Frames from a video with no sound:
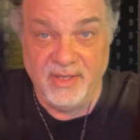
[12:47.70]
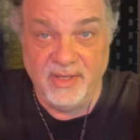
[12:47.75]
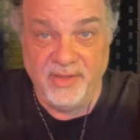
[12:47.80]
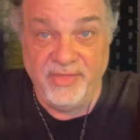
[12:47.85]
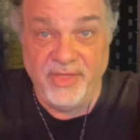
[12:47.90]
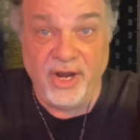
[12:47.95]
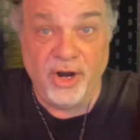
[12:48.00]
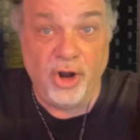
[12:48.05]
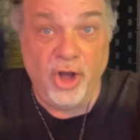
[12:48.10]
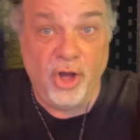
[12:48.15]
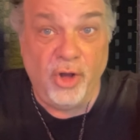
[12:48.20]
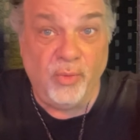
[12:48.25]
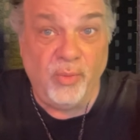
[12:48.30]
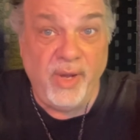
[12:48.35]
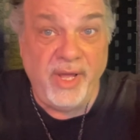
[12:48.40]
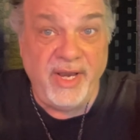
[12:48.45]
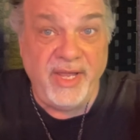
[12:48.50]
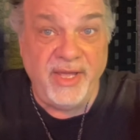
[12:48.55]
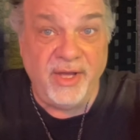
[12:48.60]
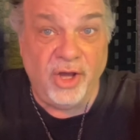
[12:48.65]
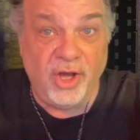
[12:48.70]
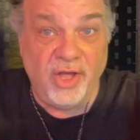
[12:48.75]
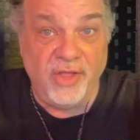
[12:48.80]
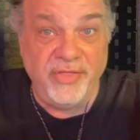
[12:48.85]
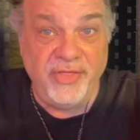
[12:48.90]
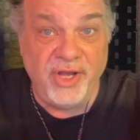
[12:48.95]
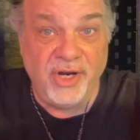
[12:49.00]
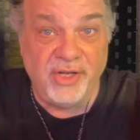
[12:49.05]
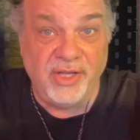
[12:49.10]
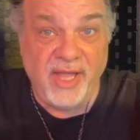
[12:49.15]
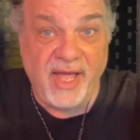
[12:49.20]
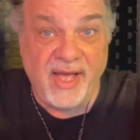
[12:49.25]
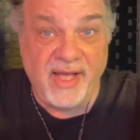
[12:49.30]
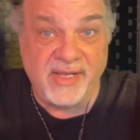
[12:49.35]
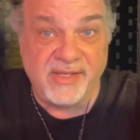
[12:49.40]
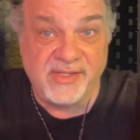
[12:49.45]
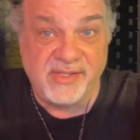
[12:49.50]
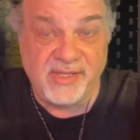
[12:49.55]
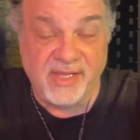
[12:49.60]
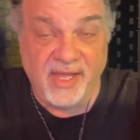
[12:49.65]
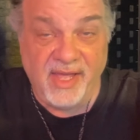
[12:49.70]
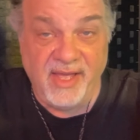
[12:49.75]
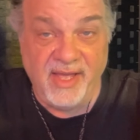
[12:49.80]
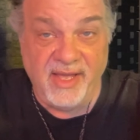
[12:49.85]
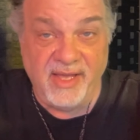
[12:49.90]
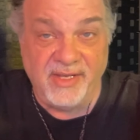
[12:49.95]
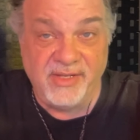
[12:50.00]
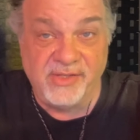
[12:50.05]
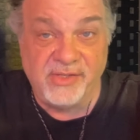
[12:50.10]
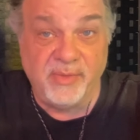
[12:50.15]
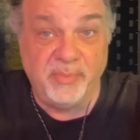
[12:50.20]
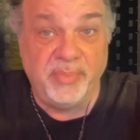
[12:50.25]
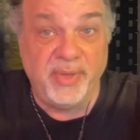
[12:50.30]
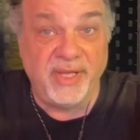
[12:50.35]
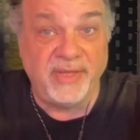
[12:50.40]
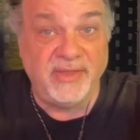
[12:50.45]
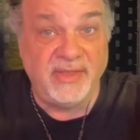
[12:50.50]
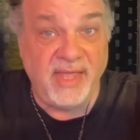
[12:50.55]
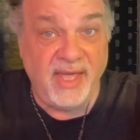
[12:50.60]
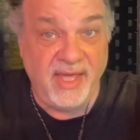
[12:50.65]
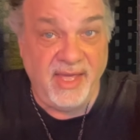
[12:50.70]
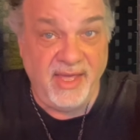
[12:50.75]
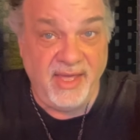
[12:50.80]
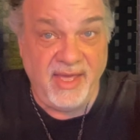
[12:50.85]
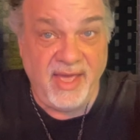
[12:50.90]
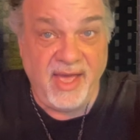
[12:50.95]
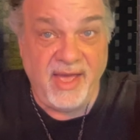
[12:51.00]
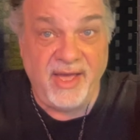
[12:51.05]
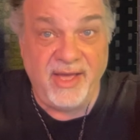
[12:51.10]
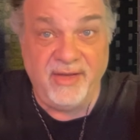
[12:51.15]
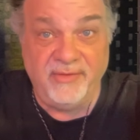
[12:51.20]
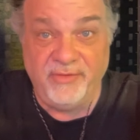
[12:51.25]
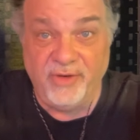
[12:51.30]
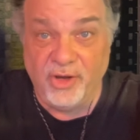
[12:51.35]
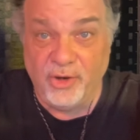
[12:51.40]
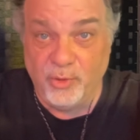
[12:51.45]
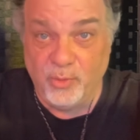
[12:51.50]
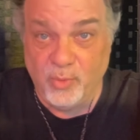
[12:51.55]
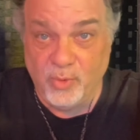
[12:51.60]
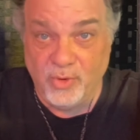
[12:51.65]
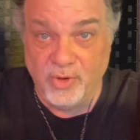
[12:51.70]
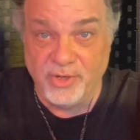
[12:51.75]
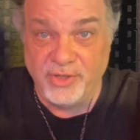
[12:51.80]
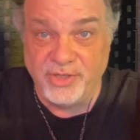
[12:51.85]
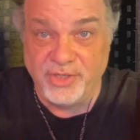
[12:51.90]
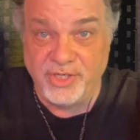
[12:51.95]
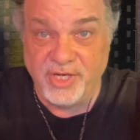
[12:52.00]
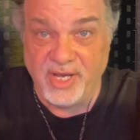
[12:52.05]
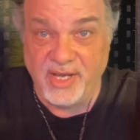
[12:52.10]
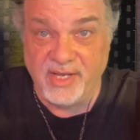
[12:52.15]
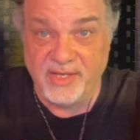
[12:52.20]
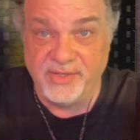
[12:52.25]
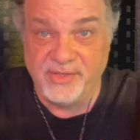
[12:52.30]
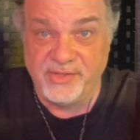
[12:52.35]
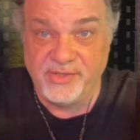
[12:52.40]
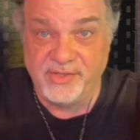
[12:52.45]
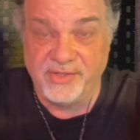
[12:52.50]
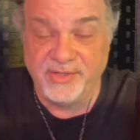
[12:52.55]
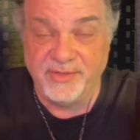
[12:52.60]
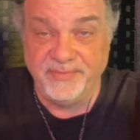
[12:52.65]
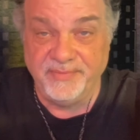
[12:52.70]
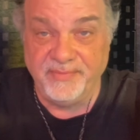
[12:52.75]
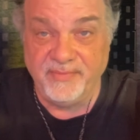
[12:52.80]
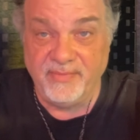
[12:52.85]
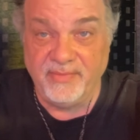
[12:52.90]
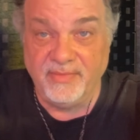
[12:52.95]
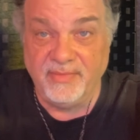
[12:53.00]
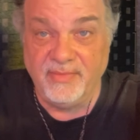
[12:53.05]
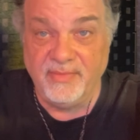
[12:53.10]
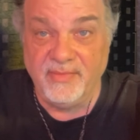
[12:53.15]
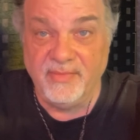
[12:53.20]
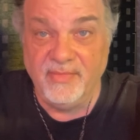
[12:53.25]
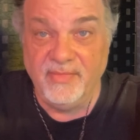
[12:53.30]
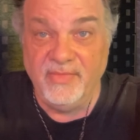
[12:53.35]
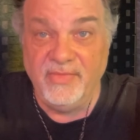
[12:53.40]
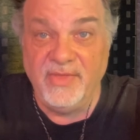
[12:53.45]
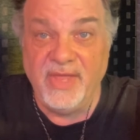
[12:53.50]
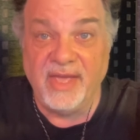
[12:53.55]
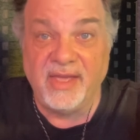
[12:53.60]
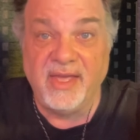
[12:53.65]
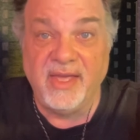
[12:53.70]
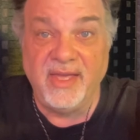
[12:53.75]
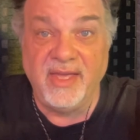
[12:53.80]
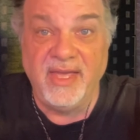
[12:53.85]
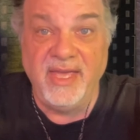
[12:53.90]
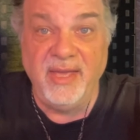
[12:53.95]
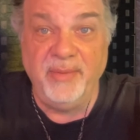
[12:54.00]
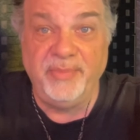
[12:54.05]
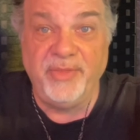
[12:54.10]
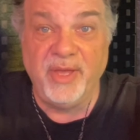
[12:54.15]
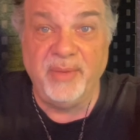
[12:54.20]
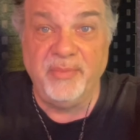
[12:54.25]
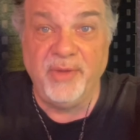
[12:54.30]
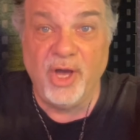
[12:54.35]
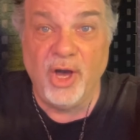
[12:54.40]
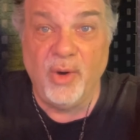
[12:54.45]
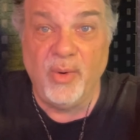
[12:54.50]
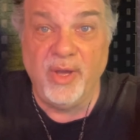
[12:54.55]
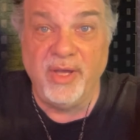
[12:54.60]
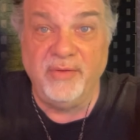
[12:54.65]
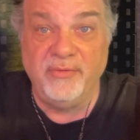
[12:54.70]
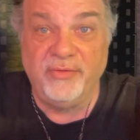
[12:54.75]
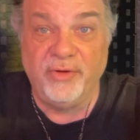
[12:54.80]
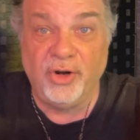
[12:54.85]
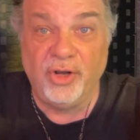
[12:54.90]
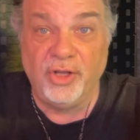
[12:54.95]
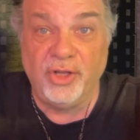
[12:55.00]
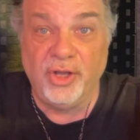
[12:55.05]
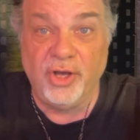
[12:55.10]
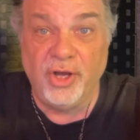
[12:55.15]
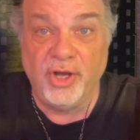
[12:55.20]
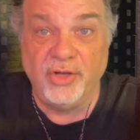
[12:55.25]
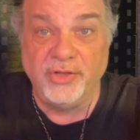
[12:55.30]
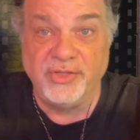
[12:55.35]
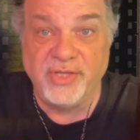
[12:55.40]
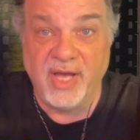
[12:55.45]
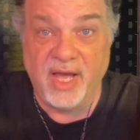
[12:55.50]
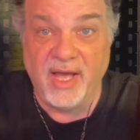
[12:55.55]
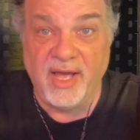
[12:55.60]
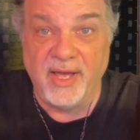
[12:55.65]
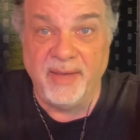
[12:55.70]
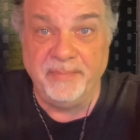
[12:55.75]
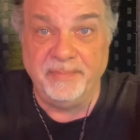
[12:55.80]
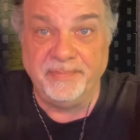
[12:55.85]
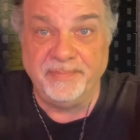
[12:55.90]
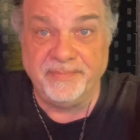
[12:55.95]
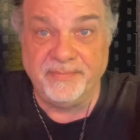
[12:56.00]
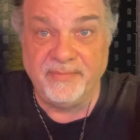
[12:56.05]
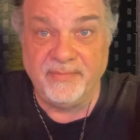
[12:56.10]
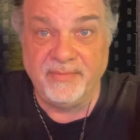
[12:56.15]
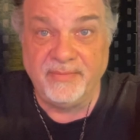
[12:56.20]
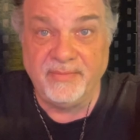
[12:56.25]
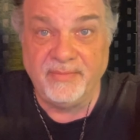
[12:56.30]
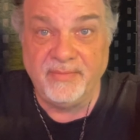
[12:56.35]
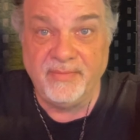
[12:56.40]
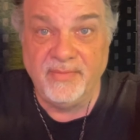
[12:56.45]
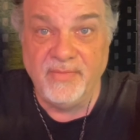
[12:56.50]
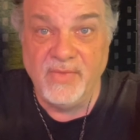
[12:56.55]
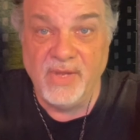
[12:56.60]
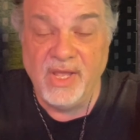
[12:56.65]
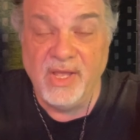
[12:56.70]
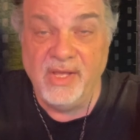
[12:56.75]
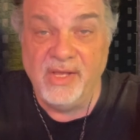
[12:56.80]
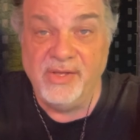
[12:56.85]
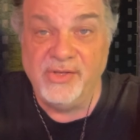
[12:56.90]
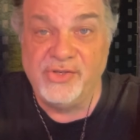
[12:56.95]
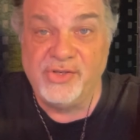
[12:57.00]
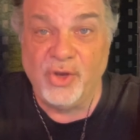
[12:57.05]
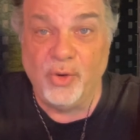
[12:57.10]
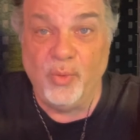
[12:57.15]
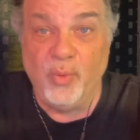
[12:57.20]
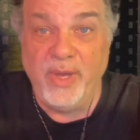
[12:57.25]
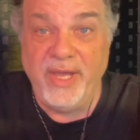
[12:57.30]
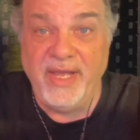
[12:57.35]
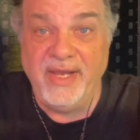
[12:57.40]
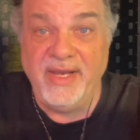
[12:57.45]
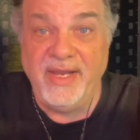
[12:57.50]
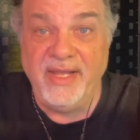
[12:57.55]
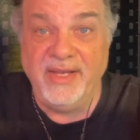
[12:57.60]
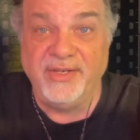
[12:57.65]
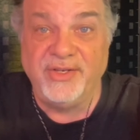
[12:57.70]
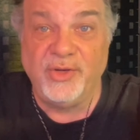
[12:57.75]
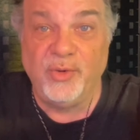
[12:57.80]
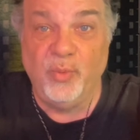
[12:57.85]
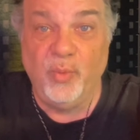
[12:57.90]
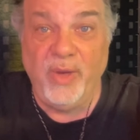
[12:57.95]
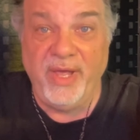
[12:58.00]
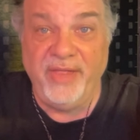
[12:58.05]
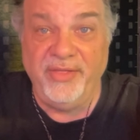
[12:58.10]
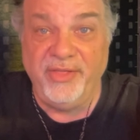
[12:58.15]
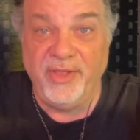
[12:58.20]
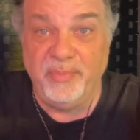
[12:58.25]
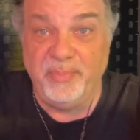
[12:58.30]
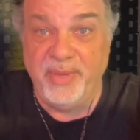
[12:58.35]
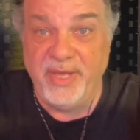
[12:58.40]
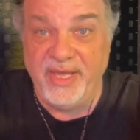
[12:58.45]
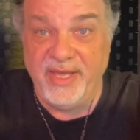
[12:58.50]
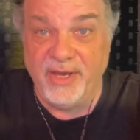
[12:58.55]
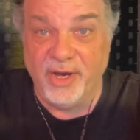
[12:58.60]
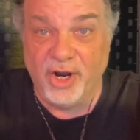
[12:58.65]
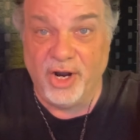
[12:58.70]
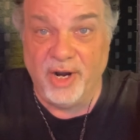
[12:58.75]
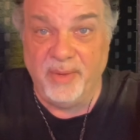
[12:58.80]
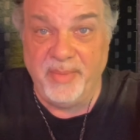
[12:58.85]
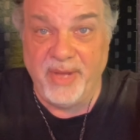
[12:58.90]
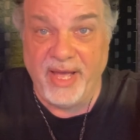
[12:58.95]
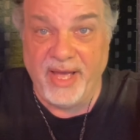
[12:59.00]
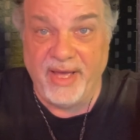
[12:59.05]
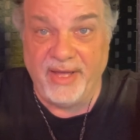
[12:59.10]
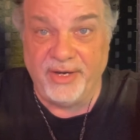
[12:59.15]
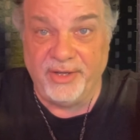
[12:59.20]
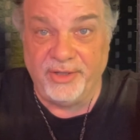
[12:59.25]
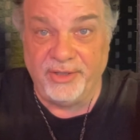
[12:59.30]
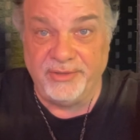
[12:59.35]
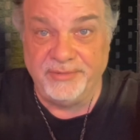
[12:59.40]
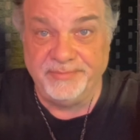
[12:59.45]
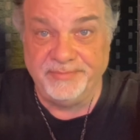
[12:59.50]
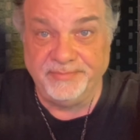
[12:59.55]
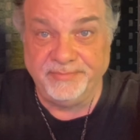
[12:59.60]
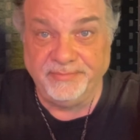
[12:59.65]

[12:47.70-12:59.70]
They're already on their last legs, but they have a war chest that can keep them going for a long time. So we need to win the P R battle.